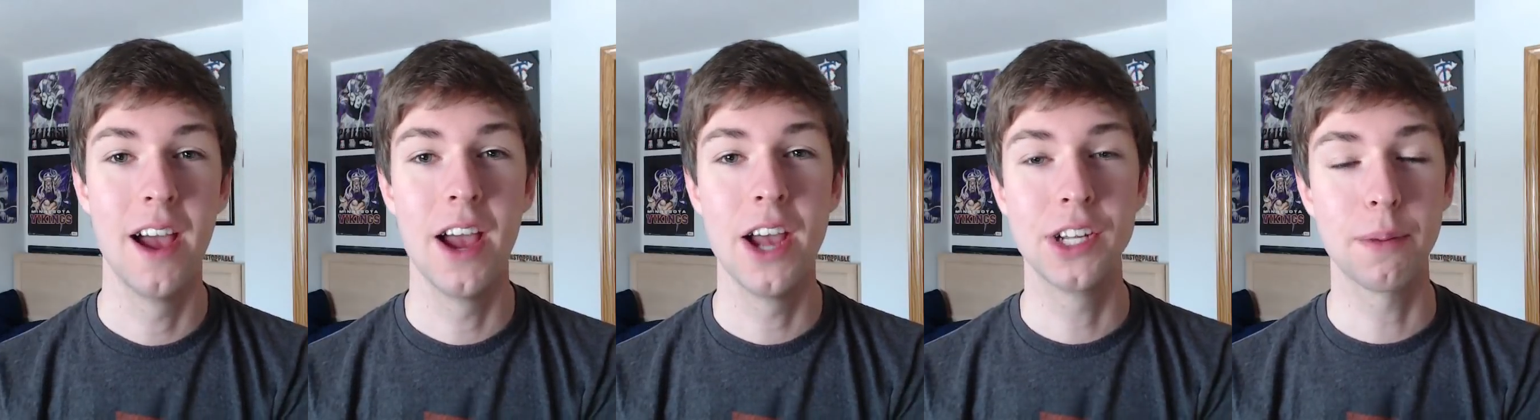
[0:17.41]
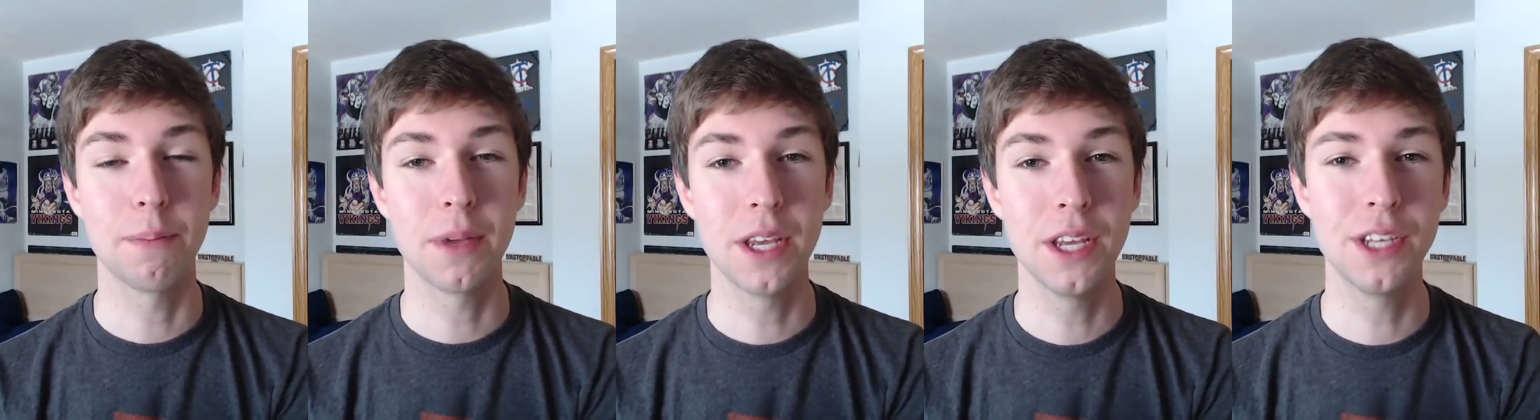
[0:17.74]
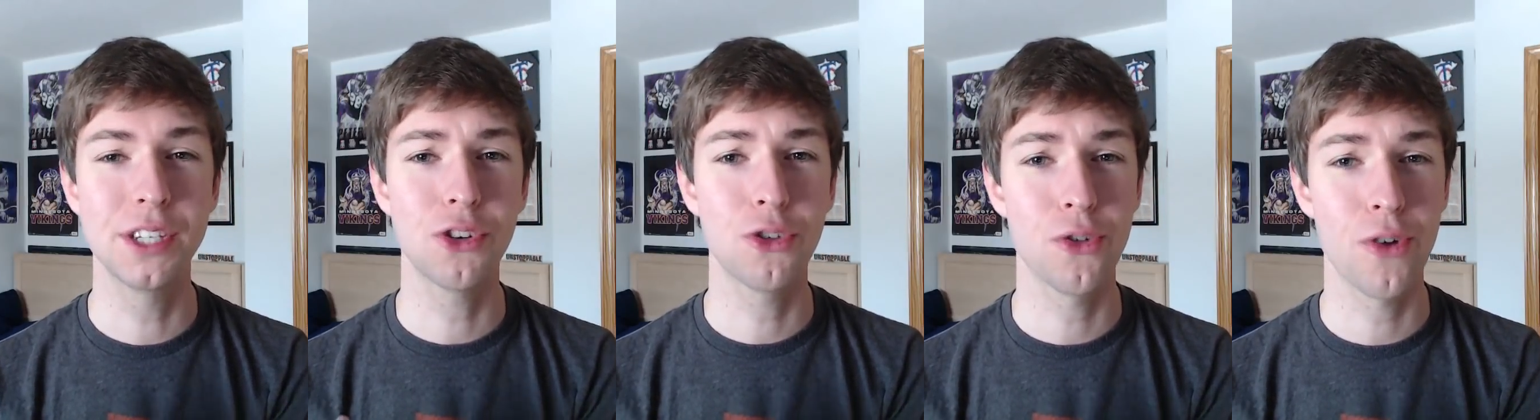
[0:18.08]
is a
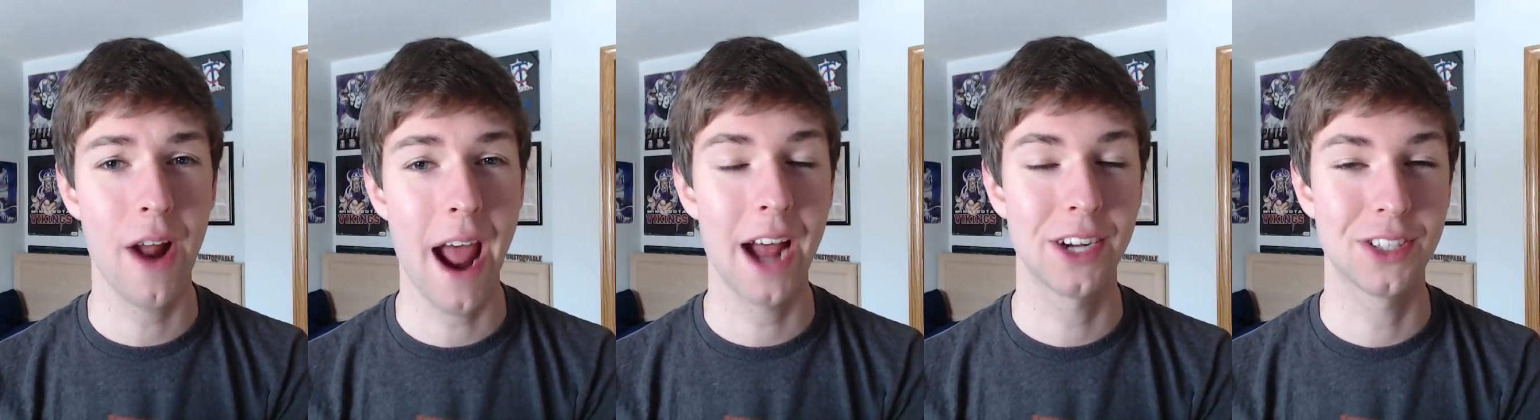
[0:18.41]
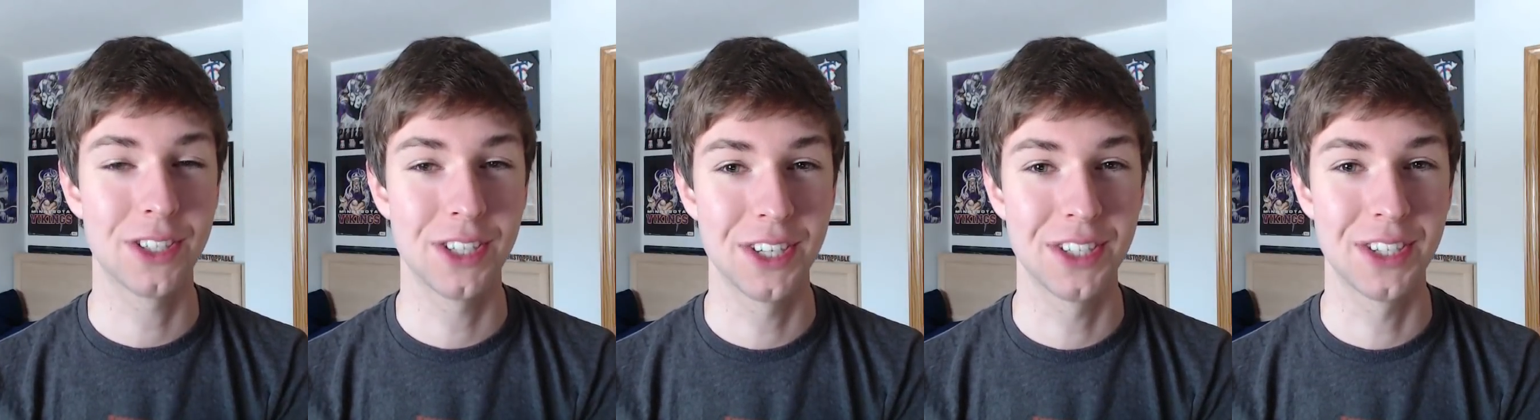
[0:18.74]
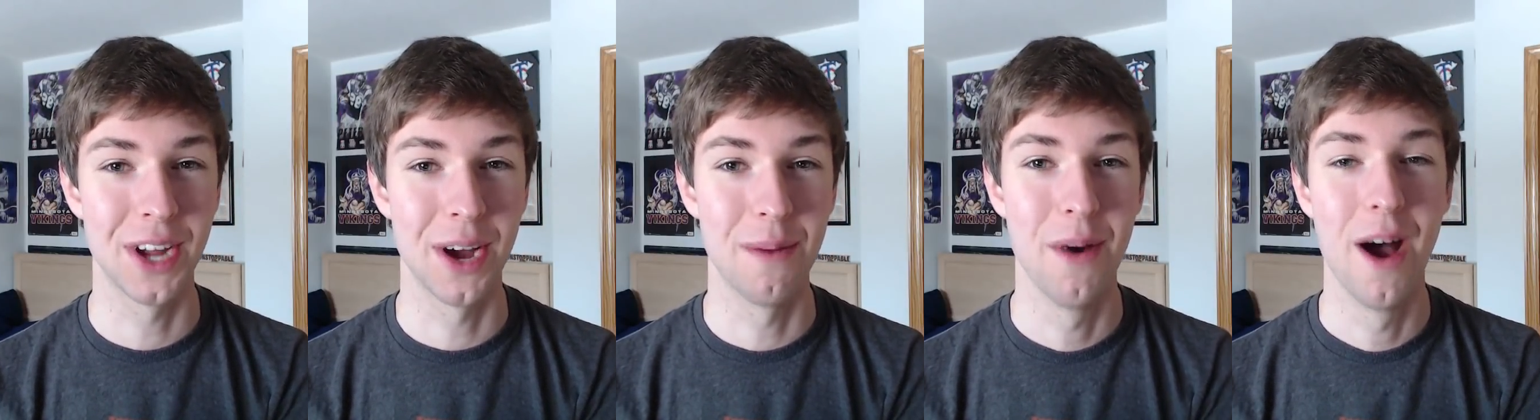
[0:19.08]
piece of trash
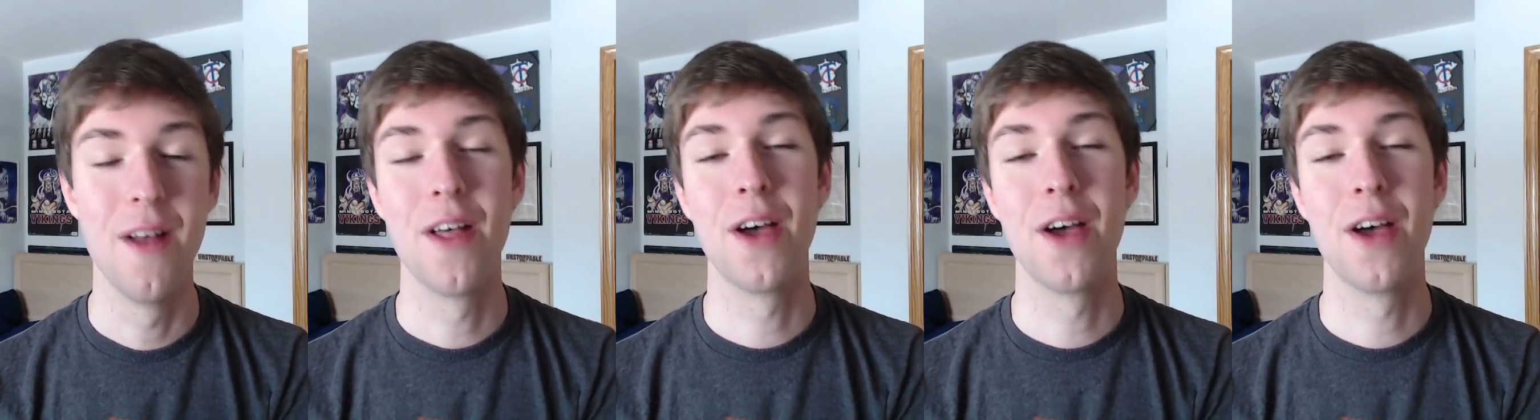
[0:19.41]
system